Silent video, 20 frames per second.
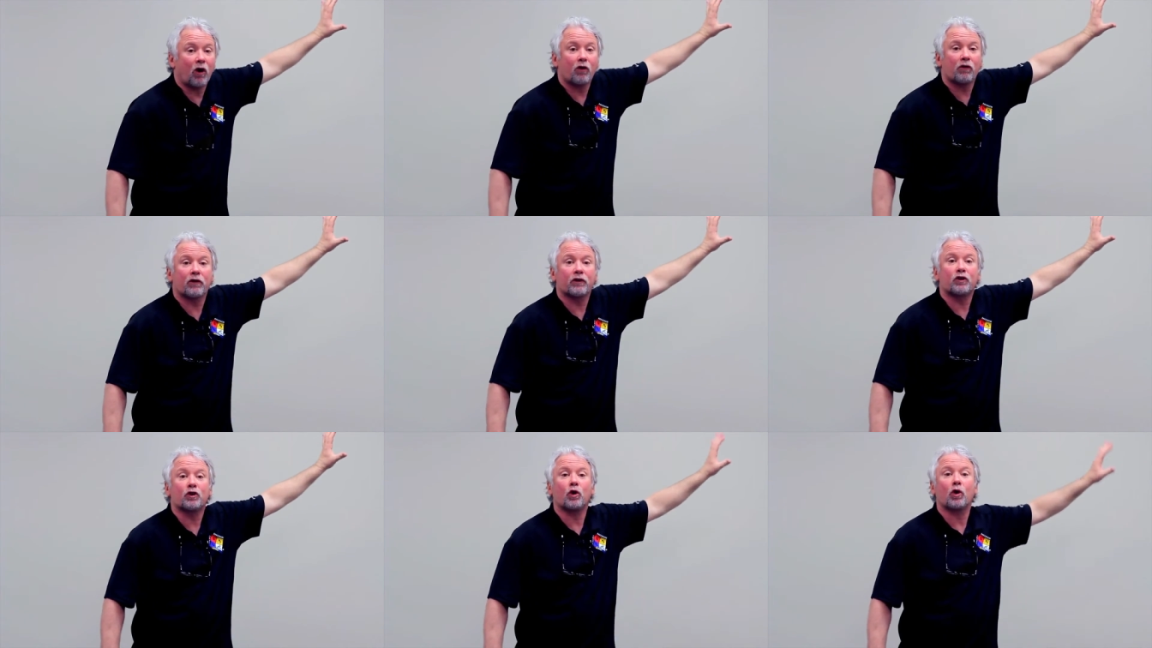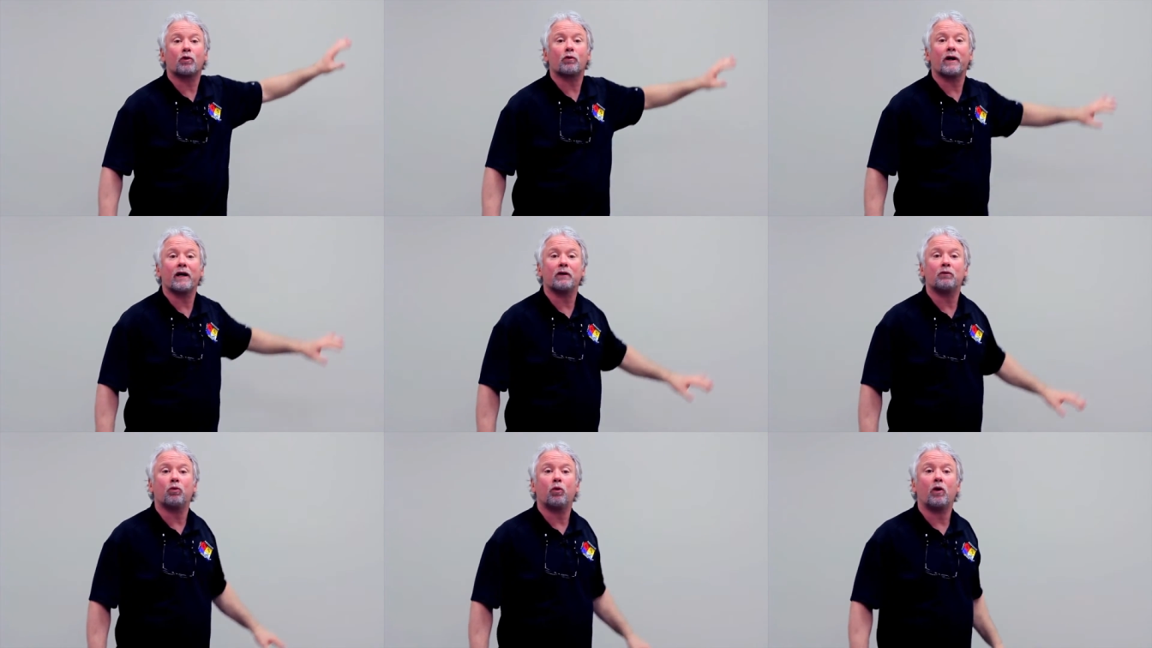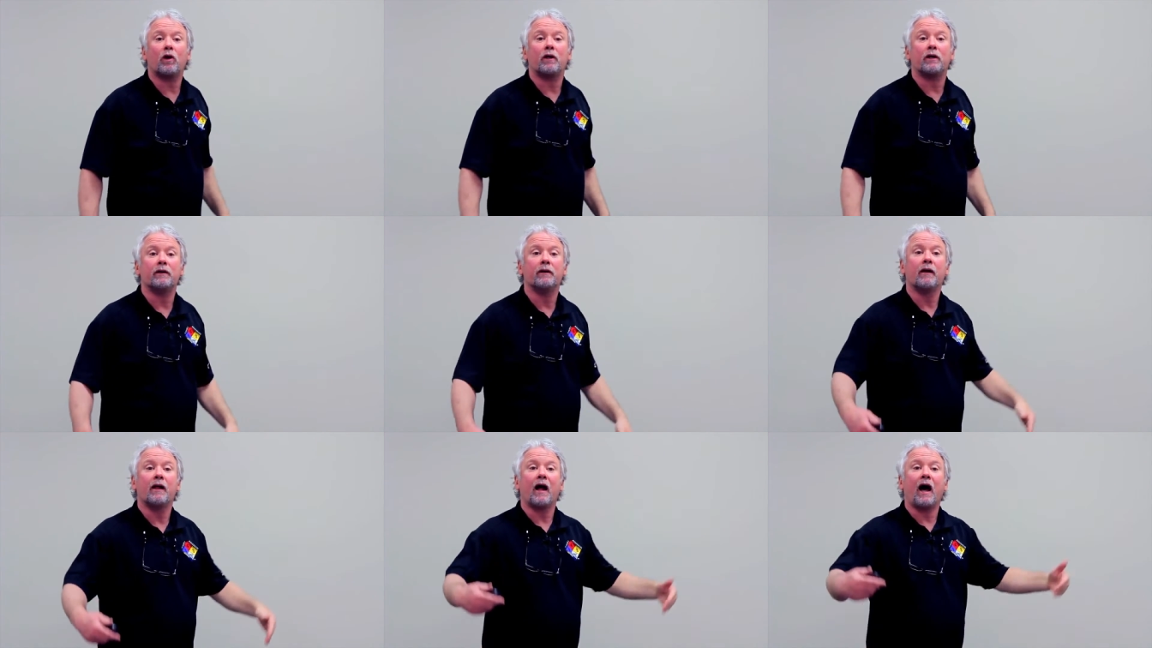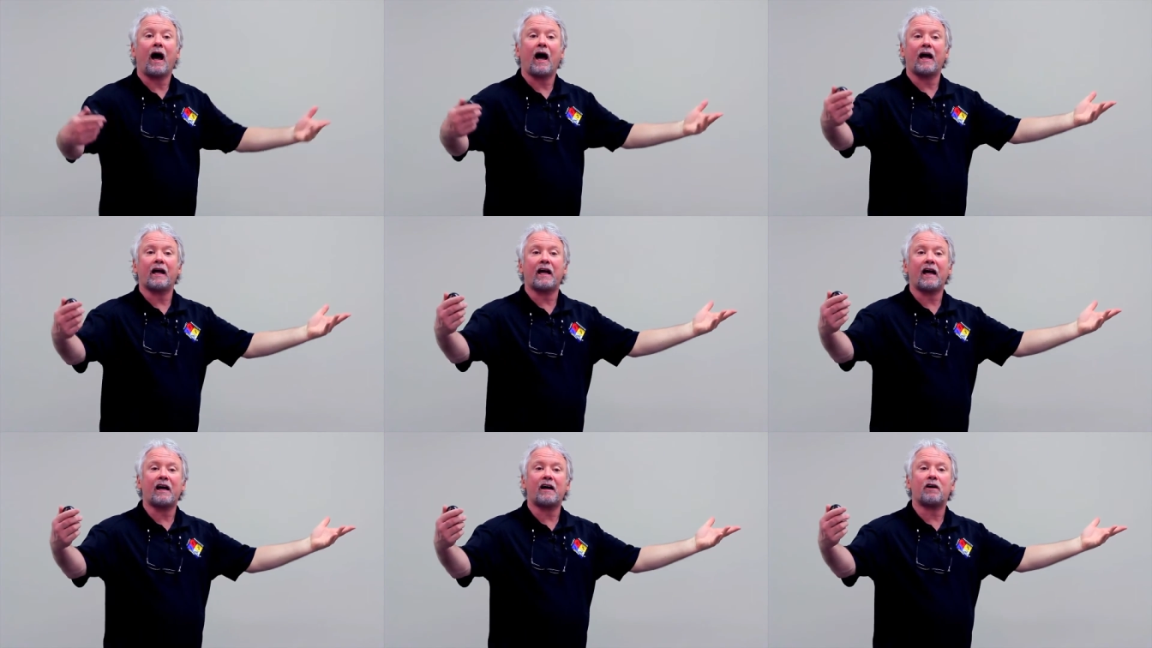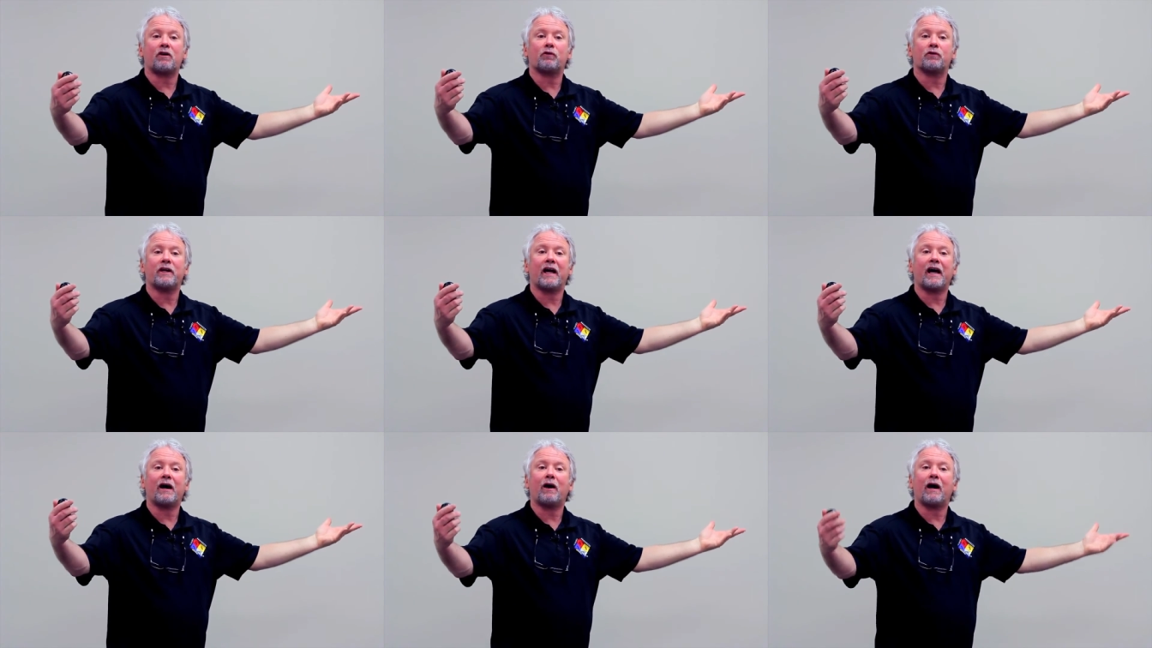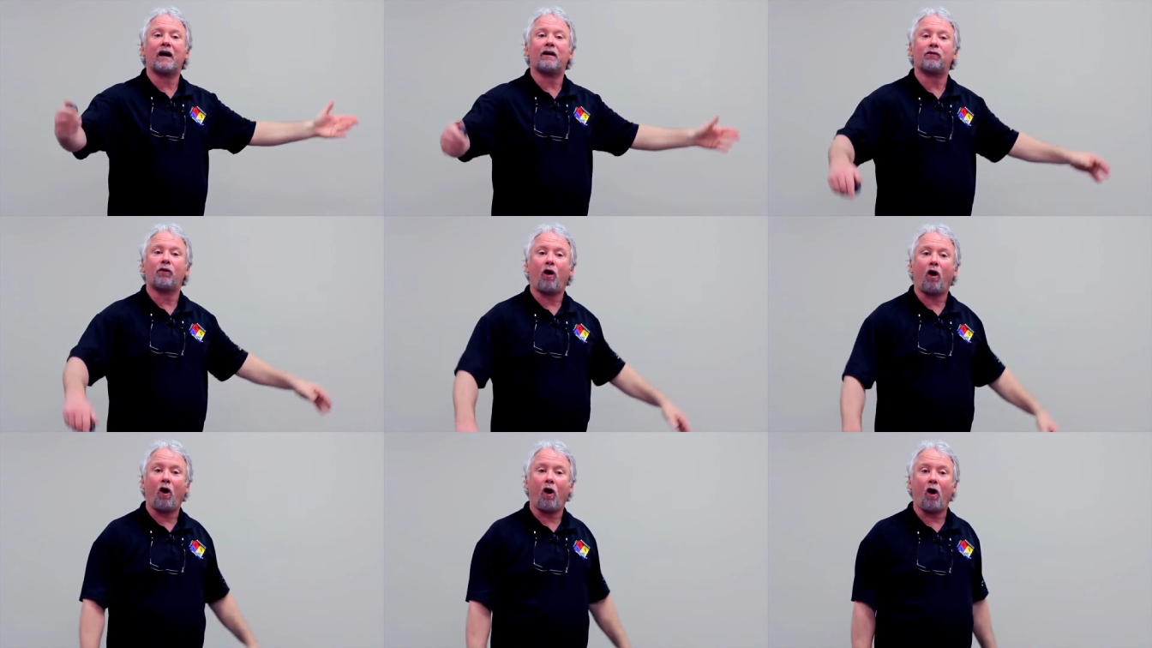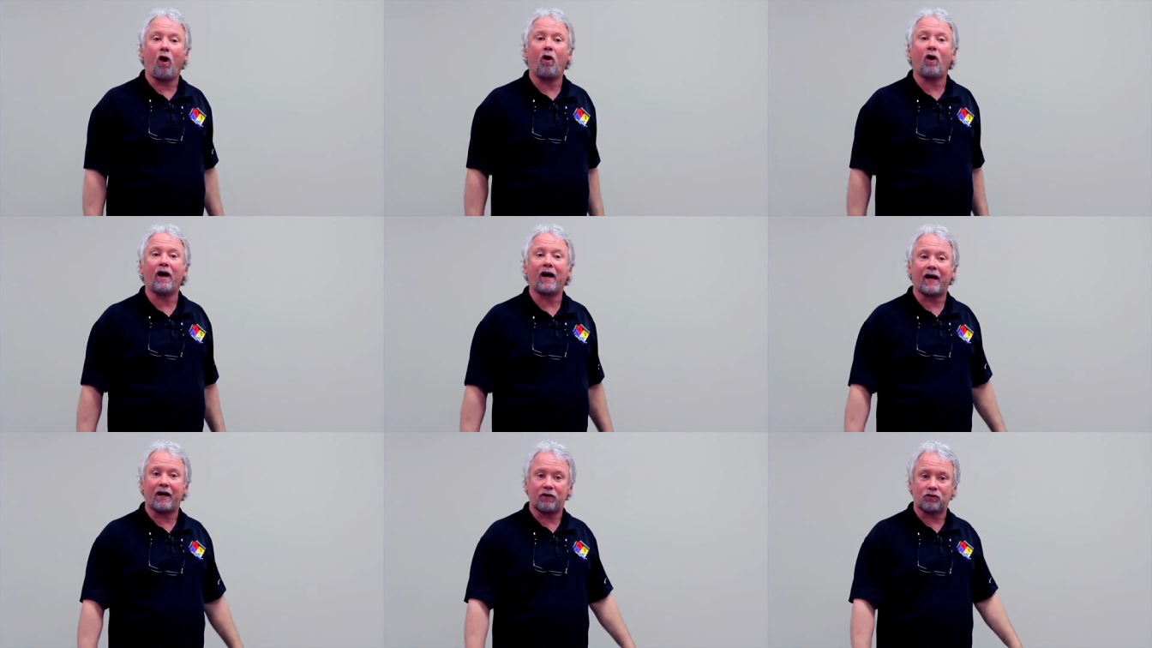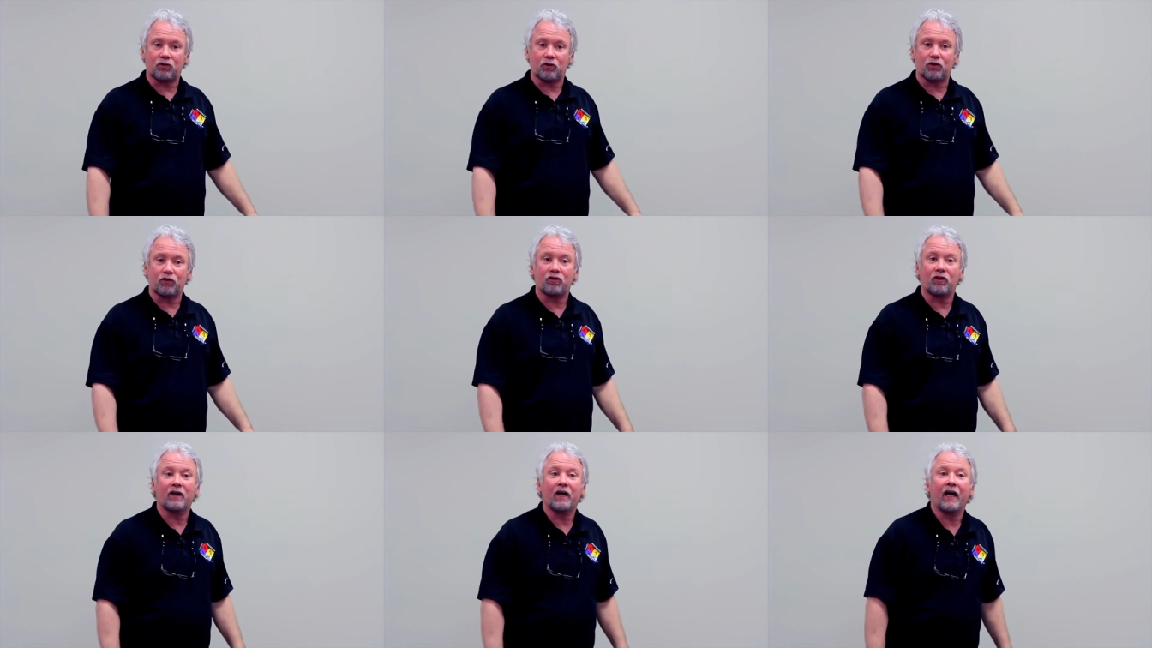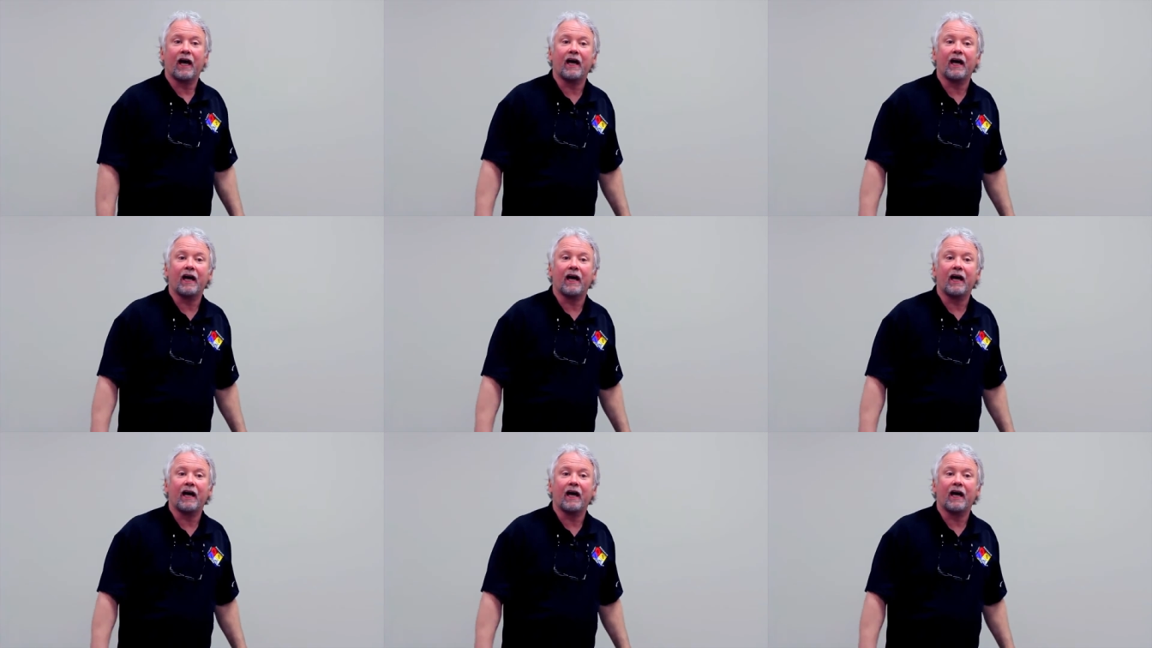over to a red one. I have, now have all hazards,